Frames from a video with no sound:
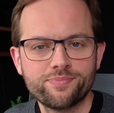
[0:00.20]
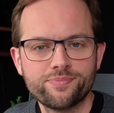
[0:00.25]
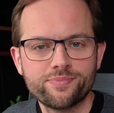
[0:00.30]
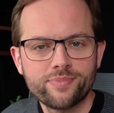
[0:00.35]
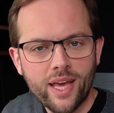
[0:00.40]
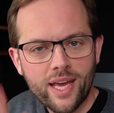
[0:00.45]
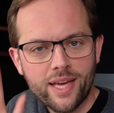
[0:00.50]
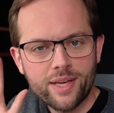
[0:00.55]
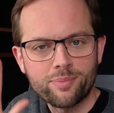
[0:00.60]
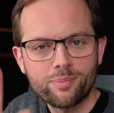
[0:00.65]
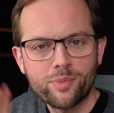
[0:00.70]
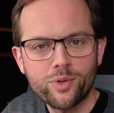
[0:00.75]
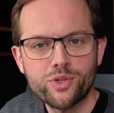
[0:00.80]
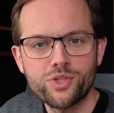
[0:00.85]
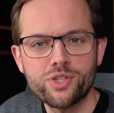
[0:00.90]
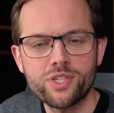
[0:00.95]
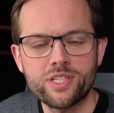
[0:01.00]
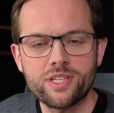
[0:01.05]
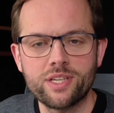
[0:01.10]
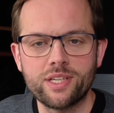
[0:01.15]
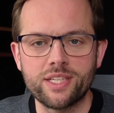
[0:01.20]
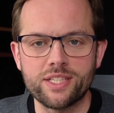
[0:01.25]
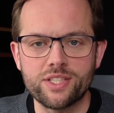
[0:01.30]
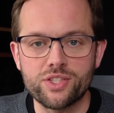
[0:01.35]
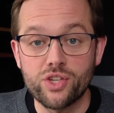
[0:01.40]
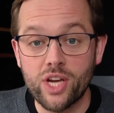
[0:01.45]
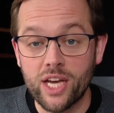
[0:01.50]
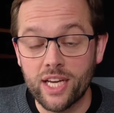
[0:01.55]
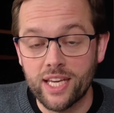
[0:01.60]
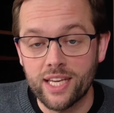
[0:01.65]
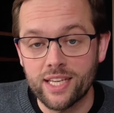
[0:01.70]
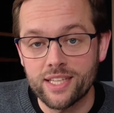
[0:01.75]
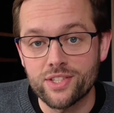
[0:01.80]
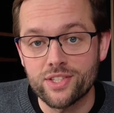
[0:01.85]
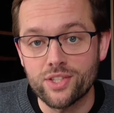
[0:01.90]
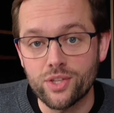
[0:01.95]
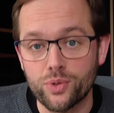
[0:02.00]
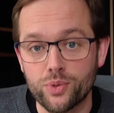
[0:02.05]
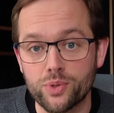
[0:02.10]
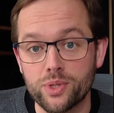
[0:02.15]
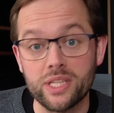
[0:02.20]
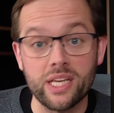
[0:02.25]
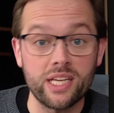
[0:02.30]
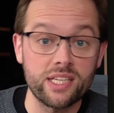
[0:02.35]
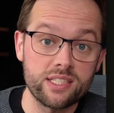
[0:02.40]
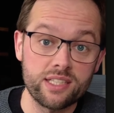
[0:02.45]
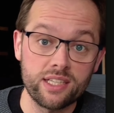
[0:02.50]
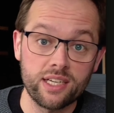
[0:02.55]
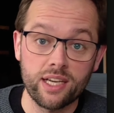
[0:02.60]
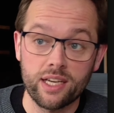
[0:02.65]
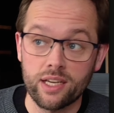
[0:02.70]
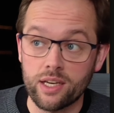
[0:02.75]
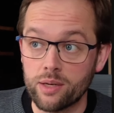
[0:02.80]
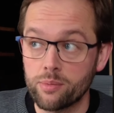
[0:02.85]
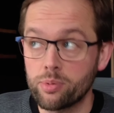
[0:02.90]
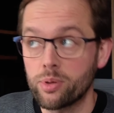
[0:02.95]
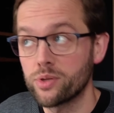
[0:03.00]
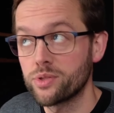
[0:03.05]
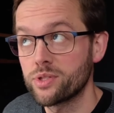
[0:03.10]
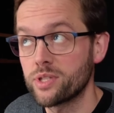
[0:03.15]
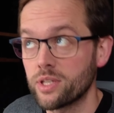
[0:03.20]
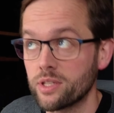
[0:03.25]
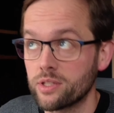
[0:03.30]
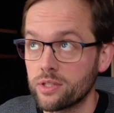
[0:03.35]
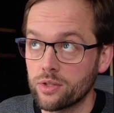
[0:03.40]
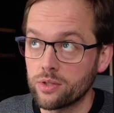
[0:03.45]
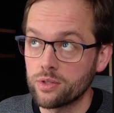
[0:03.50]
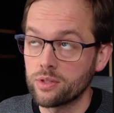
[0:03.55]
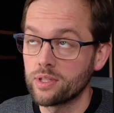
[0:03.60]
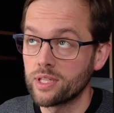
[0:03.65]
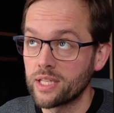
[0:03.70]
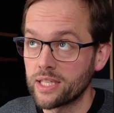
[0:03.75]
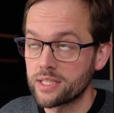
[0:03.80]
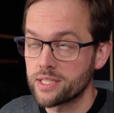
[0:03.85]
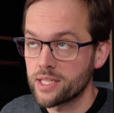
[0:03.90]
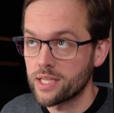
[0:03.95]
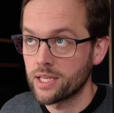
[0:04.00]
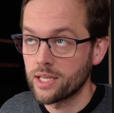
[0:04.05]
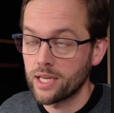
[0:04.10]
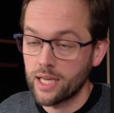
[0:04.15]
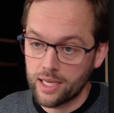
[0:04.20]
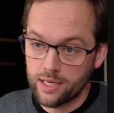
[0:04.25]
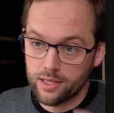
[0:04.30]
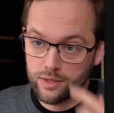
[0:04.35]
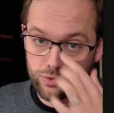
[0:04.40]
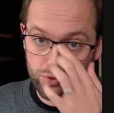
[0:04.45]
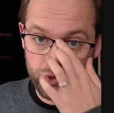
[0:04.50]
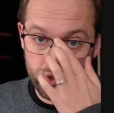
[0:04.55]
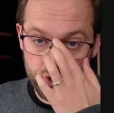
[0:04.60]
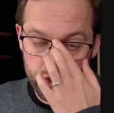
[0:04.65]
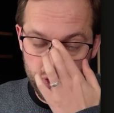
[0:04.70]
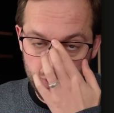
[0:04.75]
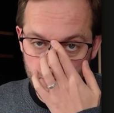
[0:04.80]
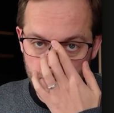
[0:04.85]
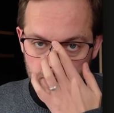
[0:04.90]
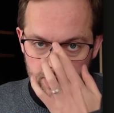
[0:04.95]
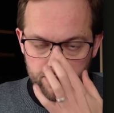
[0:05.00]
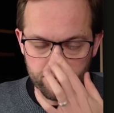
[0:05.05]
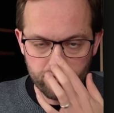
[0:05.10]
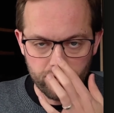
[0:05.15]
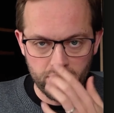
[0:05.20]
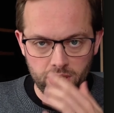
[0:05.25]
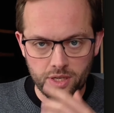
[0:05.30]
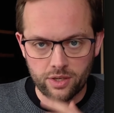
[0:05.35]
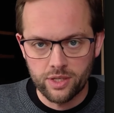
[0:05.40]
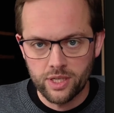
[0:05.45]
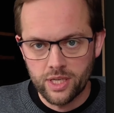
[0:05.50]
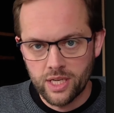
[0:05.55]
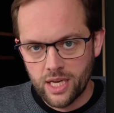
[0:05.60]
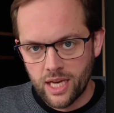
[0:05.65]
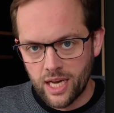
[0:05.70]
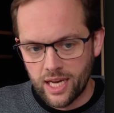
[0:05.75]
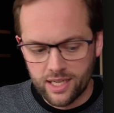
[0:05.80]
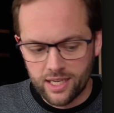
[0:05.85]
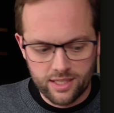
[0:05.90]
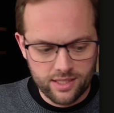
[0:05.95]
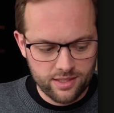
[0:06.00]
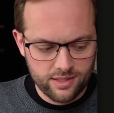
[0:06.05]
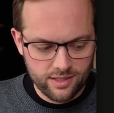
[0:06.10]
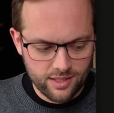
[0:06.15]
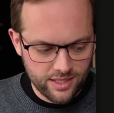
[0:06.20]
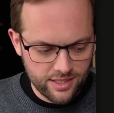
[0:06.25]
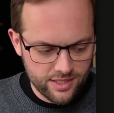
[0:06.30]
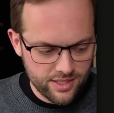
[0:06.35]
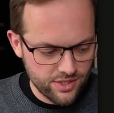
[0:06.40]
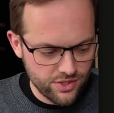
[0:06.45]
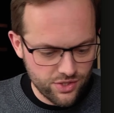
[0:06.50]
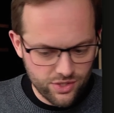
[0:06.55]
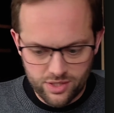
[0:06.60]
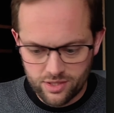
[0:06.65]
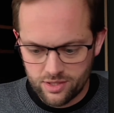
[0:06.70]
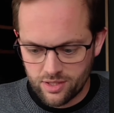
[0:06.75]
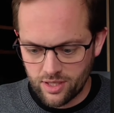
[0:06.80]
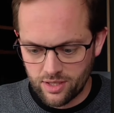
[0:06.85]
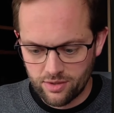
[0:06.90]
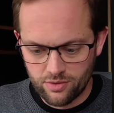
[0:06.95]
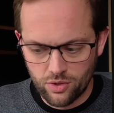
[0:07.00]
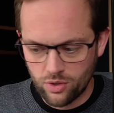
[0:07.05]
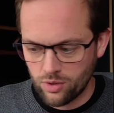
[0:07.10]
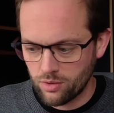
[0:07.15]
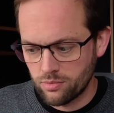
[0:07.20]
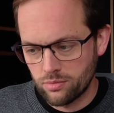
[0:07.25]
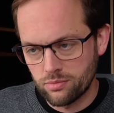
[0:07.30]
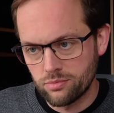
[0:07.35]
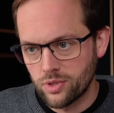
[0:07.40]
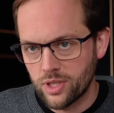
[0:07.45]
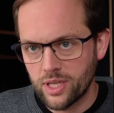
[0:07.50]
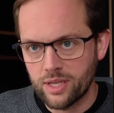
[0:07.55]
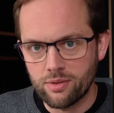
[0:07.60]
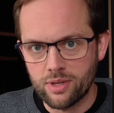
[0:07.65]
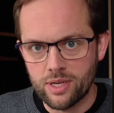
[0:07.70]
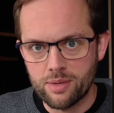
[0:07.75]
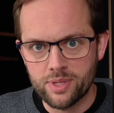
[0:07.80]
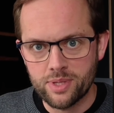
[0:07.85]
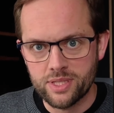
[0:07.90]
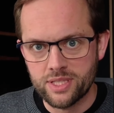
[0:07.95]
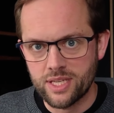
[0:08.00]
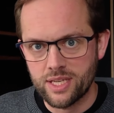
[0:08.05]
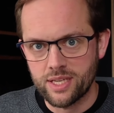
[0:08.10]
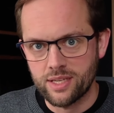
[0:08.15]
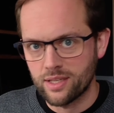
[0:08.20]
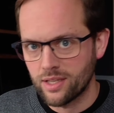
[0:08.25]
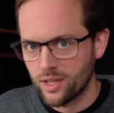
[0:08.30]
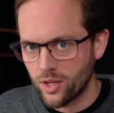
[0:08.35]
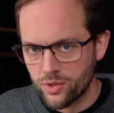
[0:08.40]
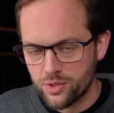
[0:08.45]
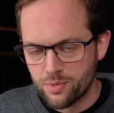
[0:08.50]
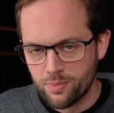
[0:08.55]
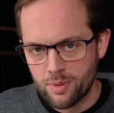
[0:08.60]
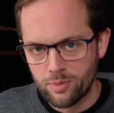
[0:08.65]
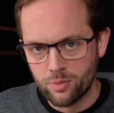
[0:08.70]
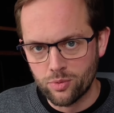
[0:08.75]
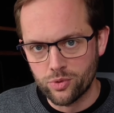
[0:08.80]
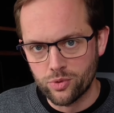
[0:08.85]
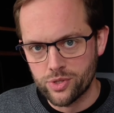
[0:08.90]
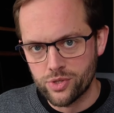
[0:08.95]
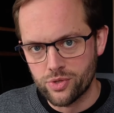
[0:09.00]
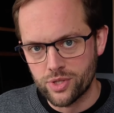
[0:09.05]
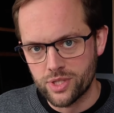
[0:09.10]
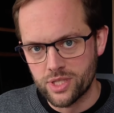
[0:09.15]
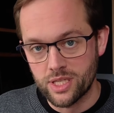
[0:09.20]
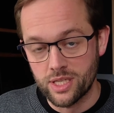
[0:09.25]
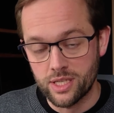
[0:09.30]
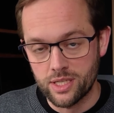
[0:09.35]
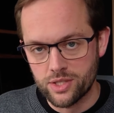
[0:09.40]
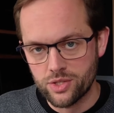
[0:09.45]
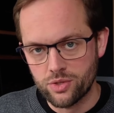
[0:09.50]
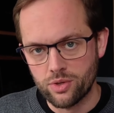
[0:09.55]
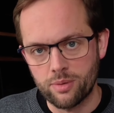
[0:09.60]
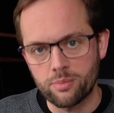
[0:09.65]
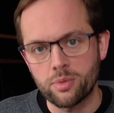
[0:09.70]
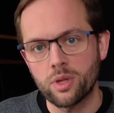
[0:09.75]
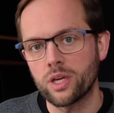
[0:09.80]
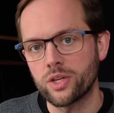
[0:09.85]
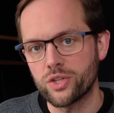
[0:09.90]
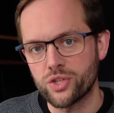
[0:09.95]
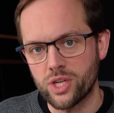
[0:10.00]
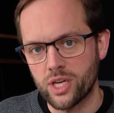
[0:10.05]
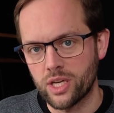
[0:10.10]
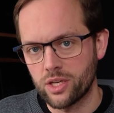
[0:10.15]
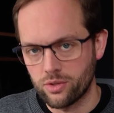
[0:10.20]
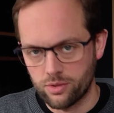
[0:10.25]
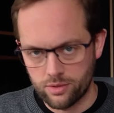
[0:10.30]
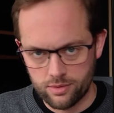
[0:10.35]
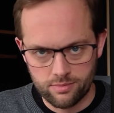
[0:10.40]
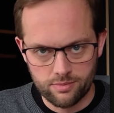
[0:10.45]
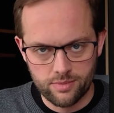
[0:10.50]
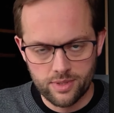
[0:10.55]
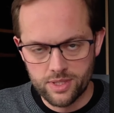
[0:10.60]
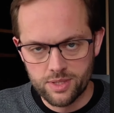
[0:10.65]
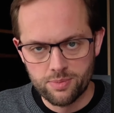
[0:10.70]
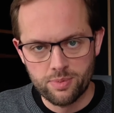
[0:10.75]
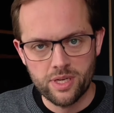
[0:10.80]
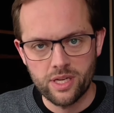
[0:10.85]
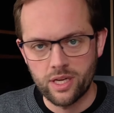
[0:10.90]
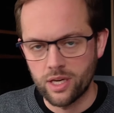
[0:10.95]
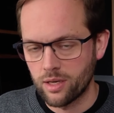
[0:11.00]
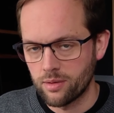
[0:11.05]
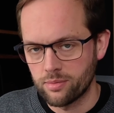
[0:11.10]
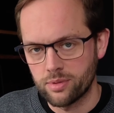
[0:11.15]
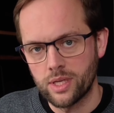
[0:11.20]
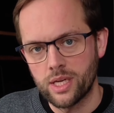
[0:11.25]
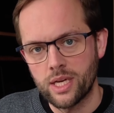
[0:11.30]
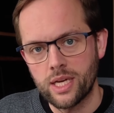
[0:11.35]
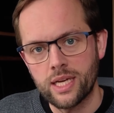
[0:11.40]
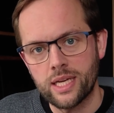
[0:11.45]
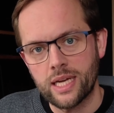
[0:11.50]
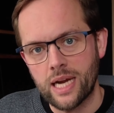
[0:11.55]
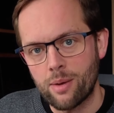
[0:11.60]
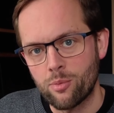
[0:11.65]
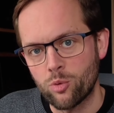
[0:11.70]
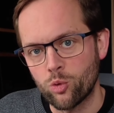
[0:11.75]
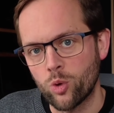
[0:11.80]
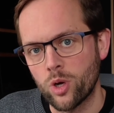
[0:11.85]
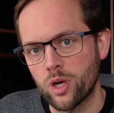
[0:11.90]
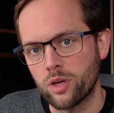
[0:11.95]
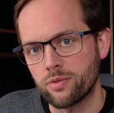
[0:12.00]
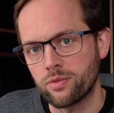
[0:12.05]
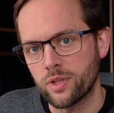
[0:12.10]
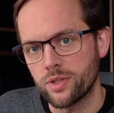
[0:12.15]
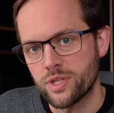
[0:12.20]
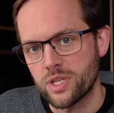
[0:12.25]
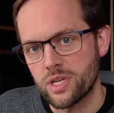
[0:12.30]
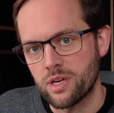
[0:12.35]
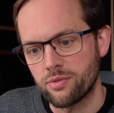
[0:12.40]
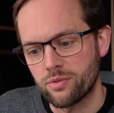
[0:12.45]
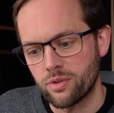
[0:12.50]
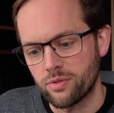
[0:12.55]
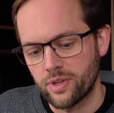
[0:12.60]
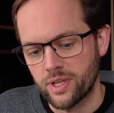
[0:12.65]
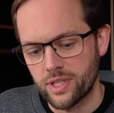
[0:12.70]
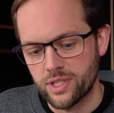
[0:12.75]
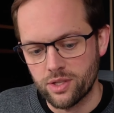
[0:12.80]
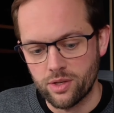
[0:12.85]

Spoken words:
Hey, motion designers, Jack here. So yesterday I posted on LinkedIn and on YouTube this video, and LinkedIn just kind of got really busy and loads of people were interested in a script that I shared on speeding up camera workflows in After Effects.